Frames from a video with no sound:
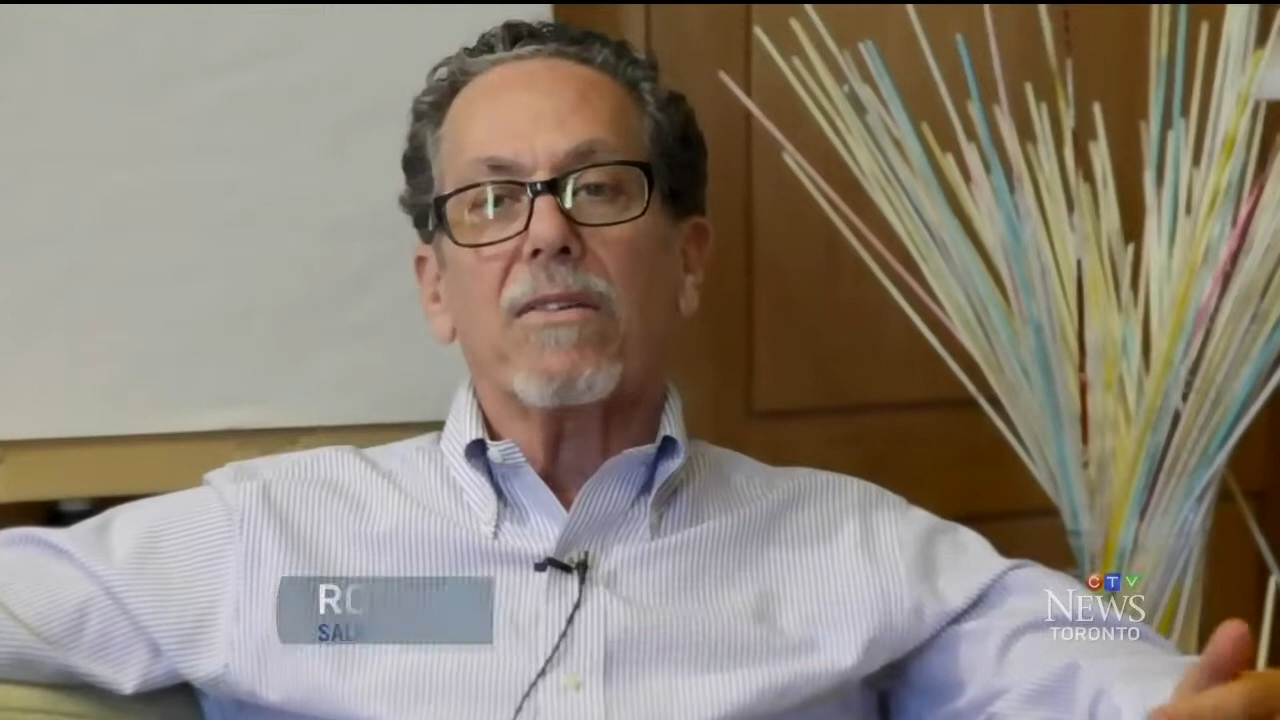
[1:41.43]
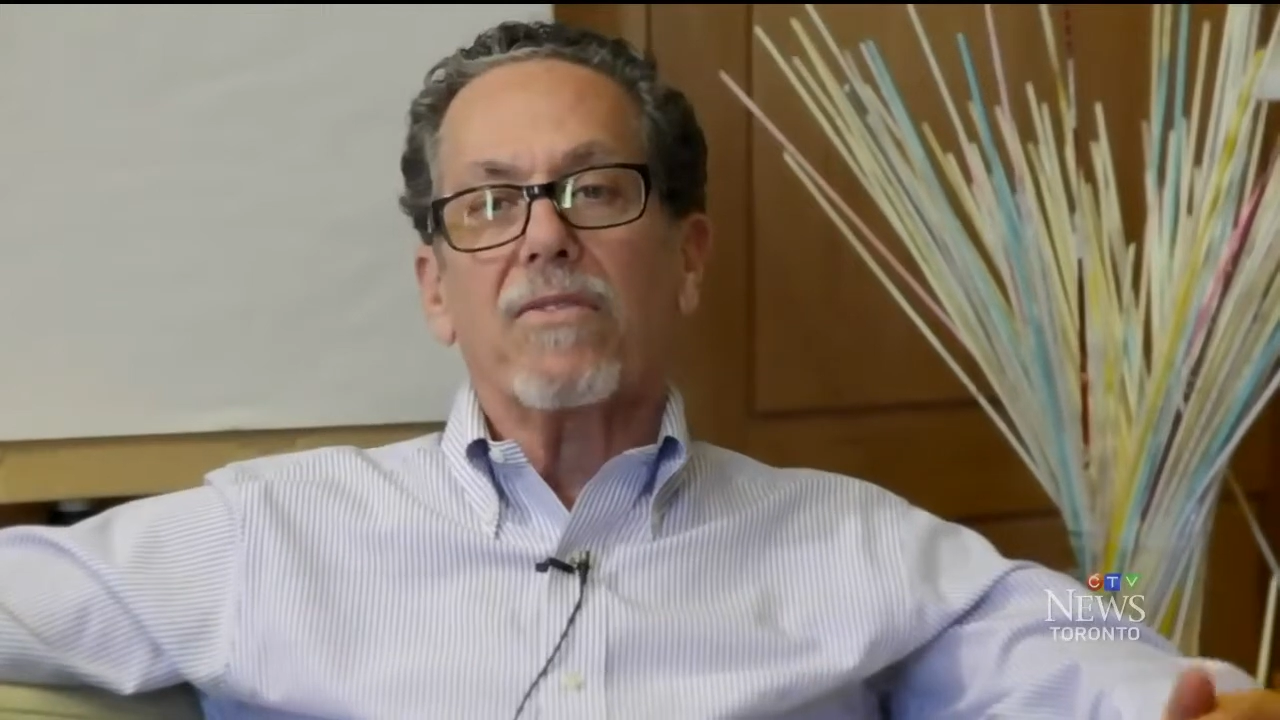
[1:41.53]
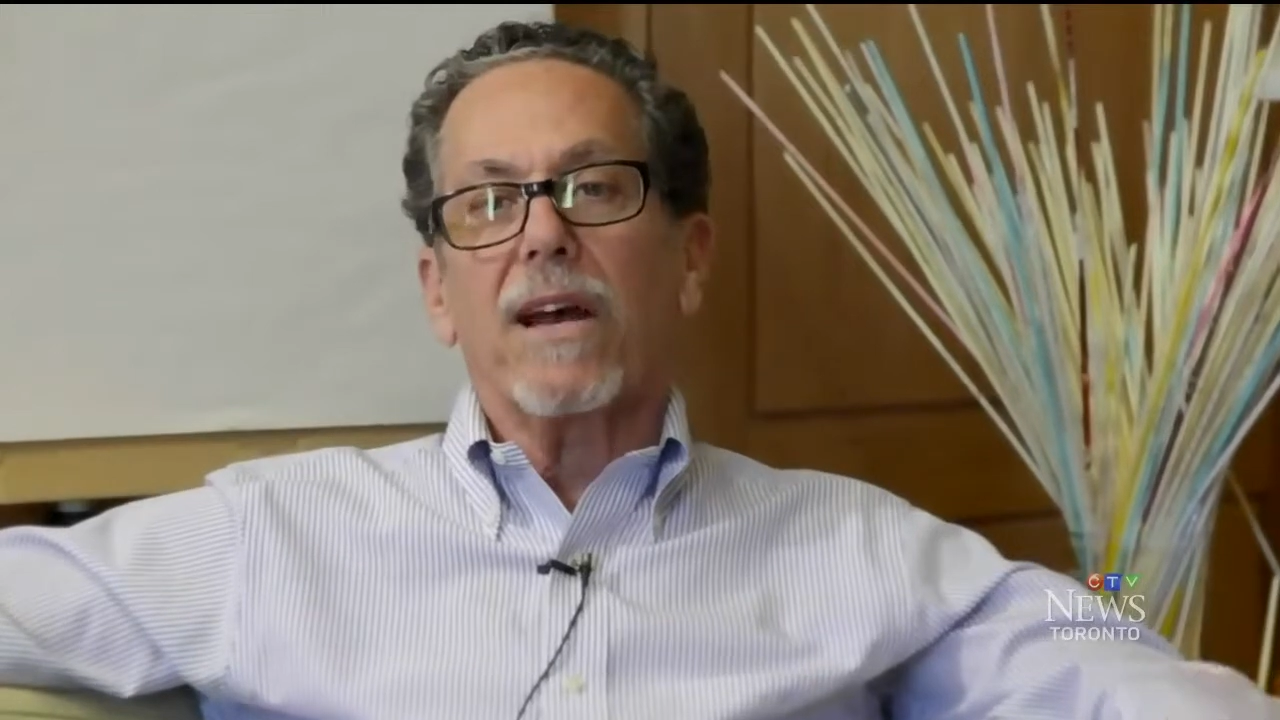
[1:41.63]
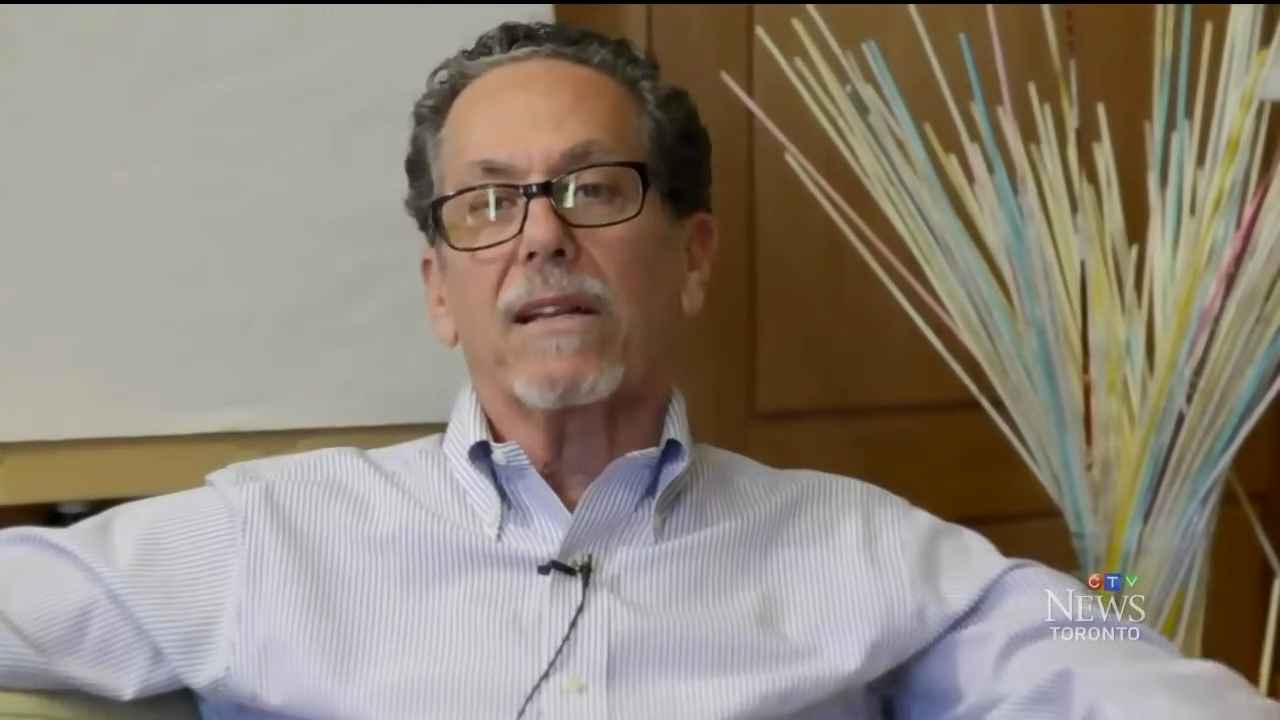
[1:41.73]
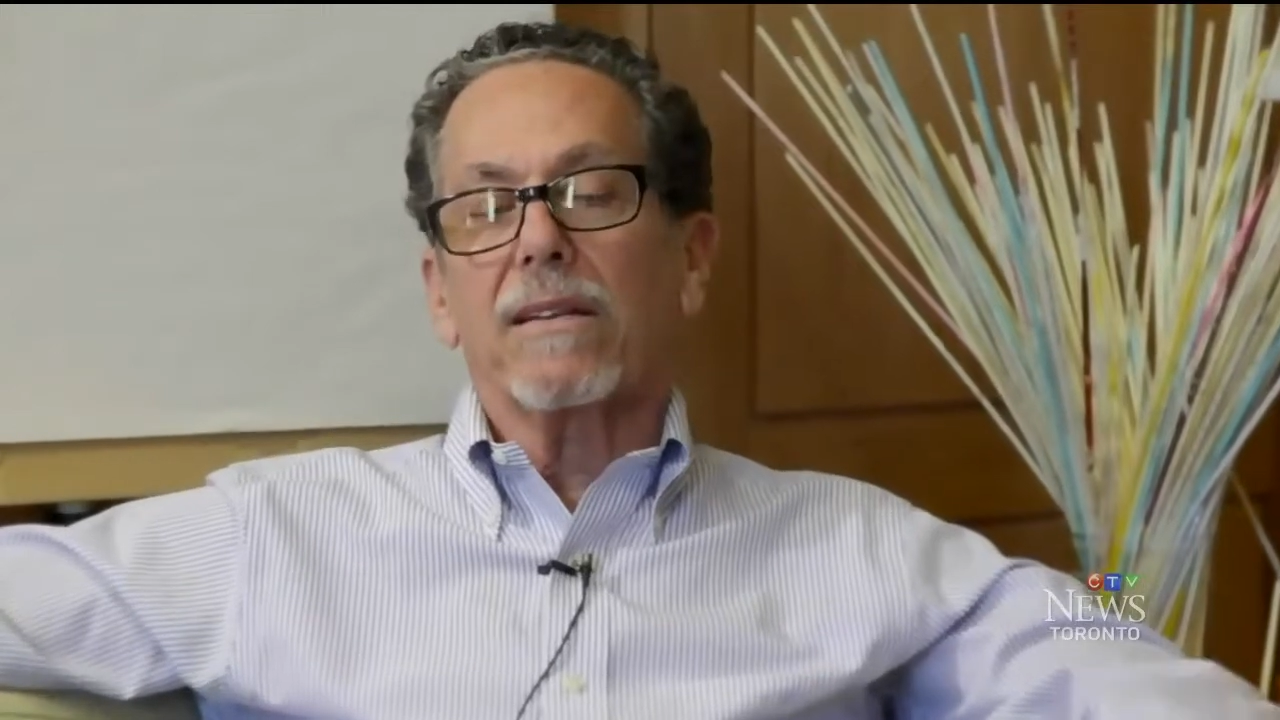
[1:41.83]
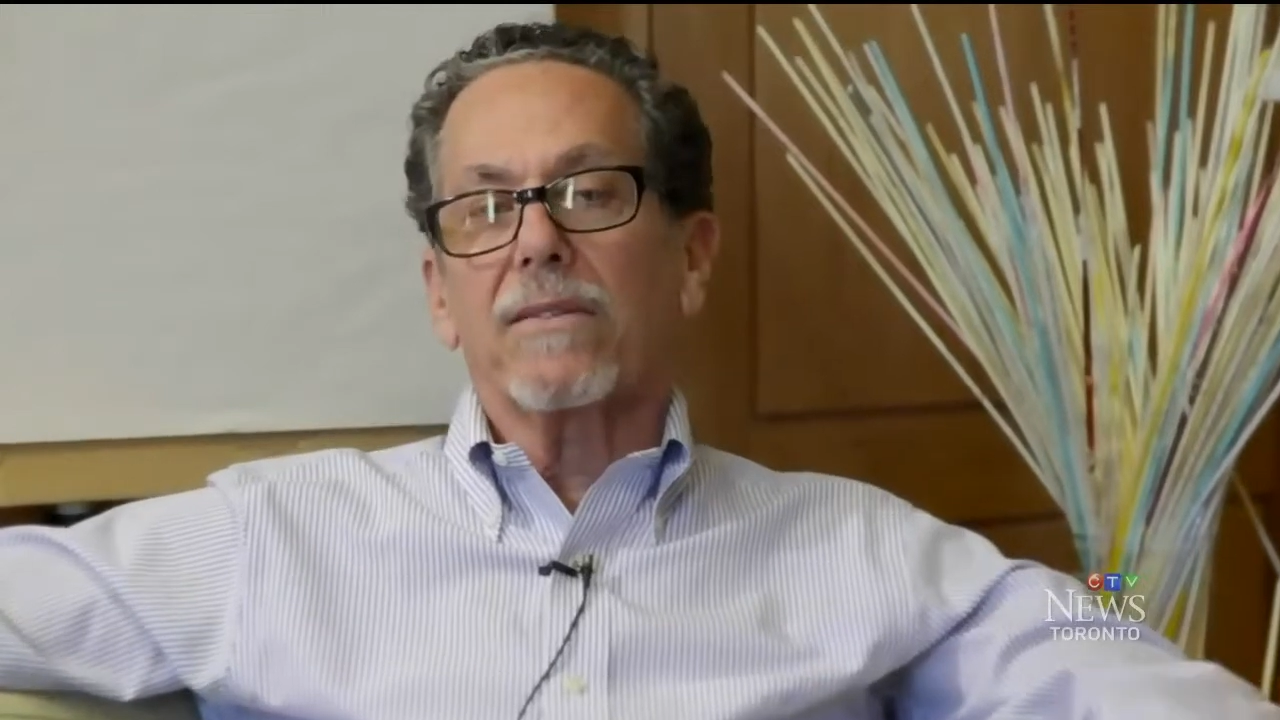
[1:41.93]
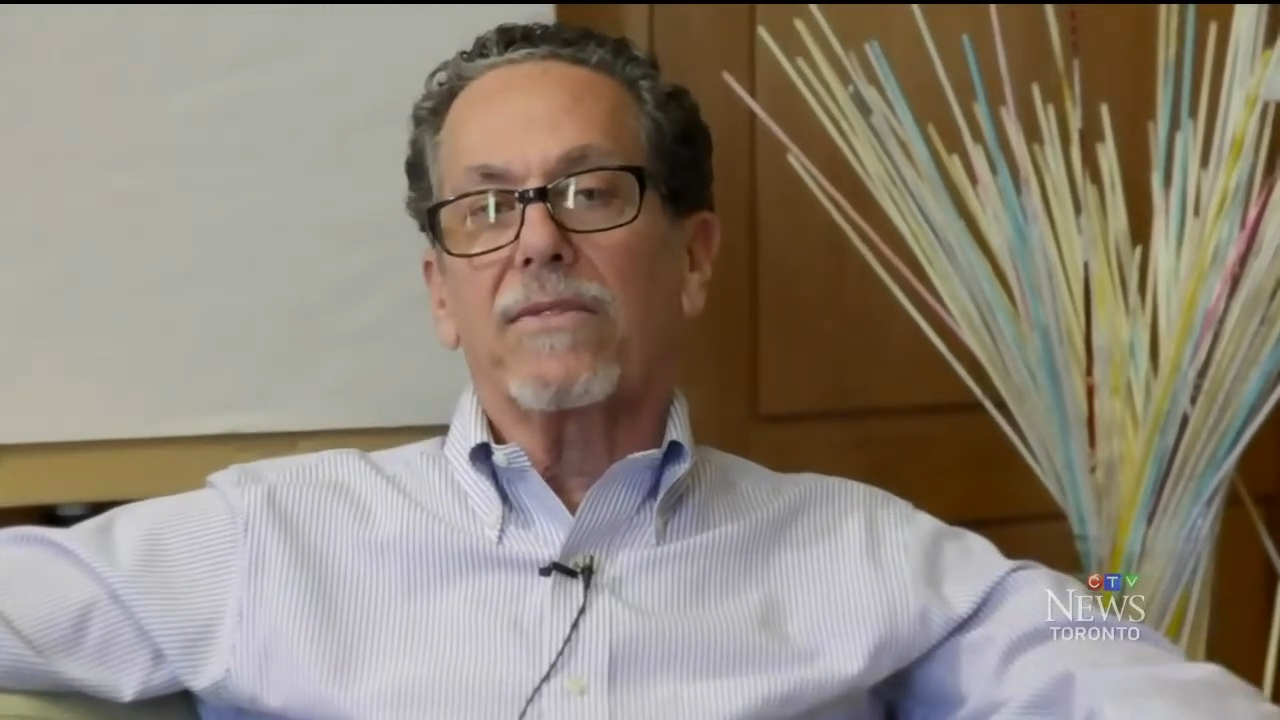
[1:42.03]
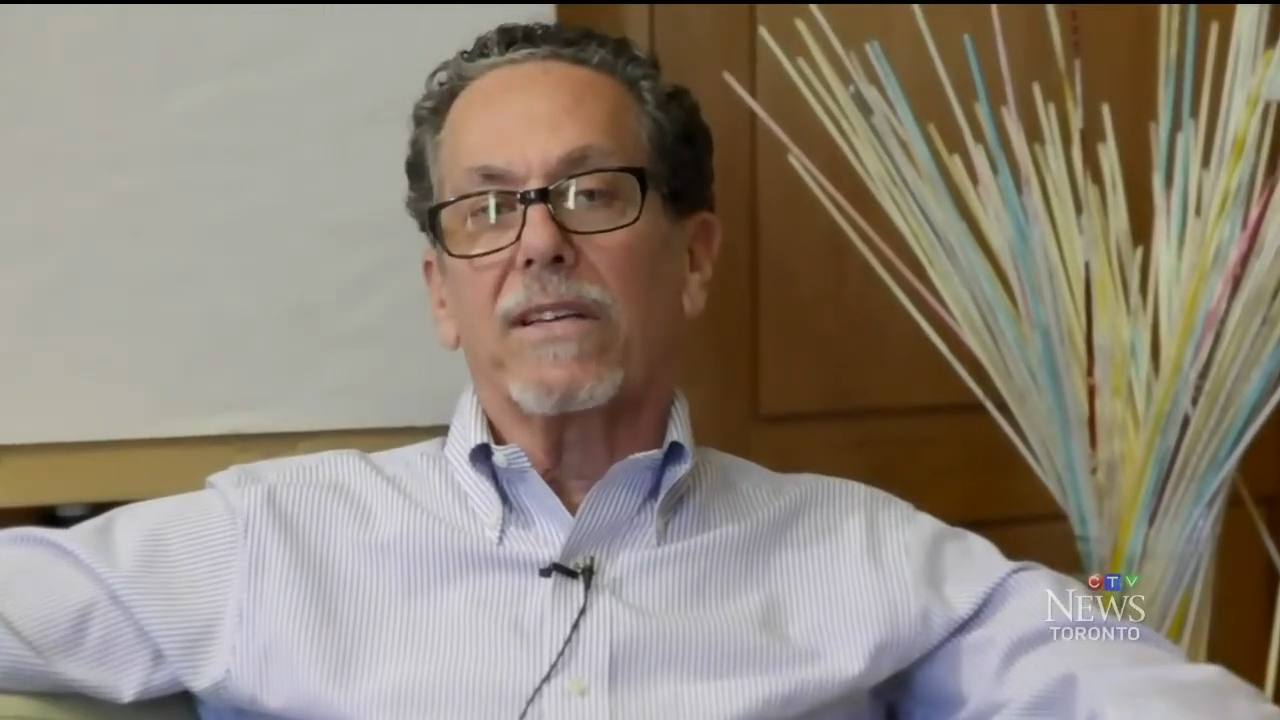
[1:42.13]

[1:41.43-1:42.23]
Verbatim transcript: effective